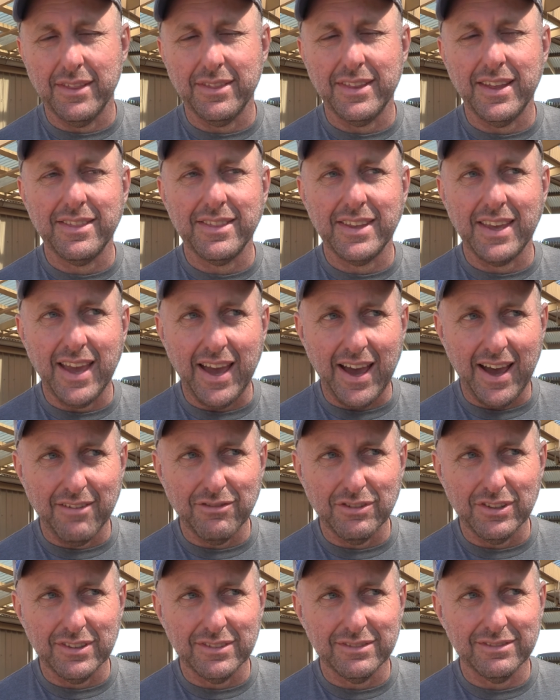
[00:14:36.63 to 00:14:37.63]
than
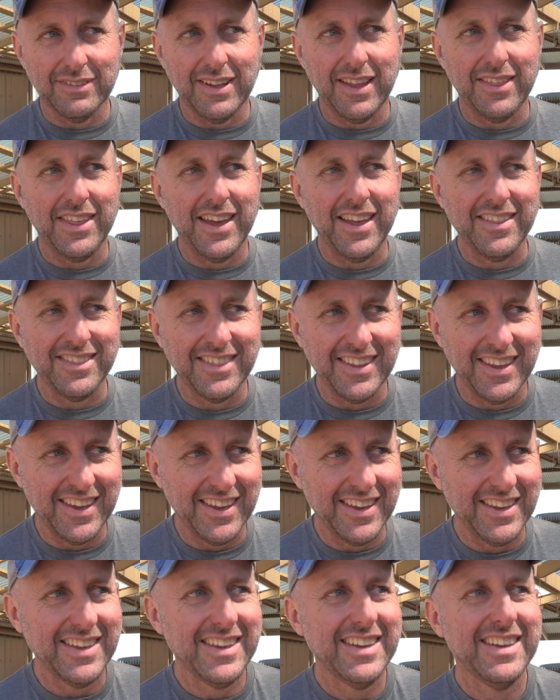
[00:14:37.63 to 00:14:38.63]

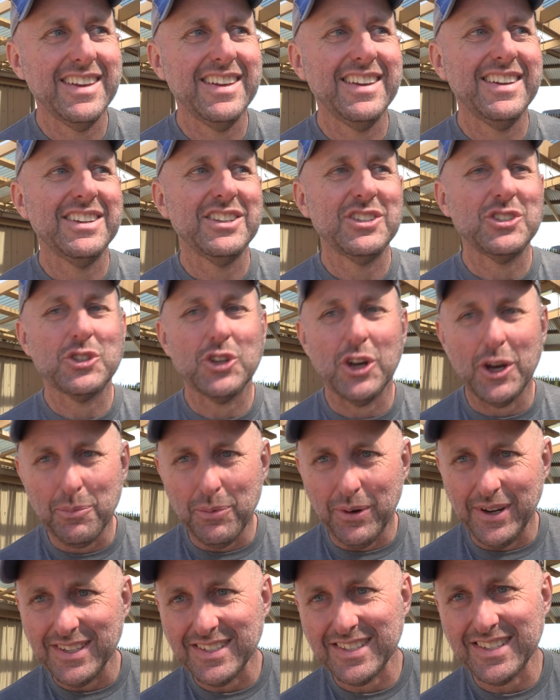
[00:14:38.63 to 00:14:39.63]
the toe
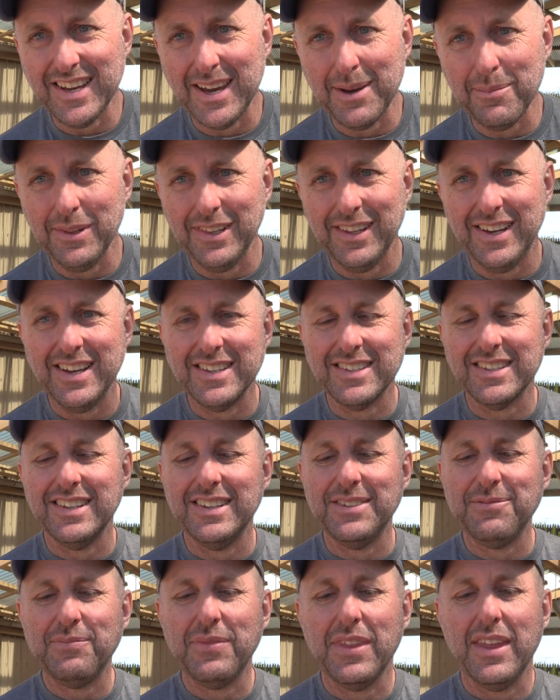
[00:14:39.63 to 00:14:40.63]
point
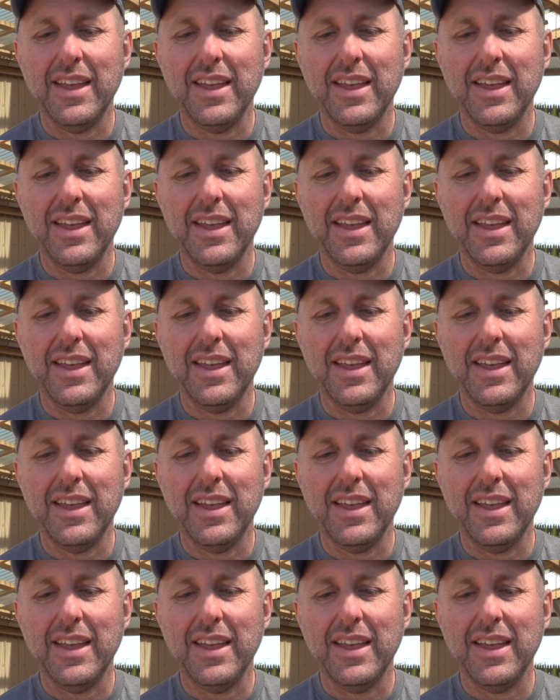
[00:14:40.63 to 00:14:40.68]
stabilizer.